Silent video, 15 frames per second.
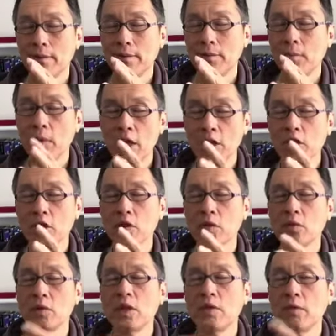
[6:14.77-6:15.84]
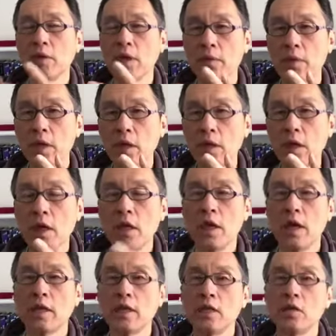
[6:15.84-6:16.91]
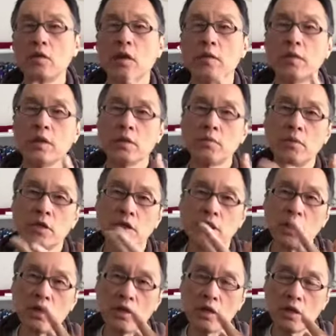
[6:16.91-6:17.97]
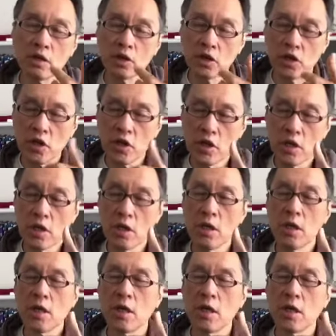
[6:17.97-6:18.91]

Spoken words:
much to develop it, and then you have this mysterious chi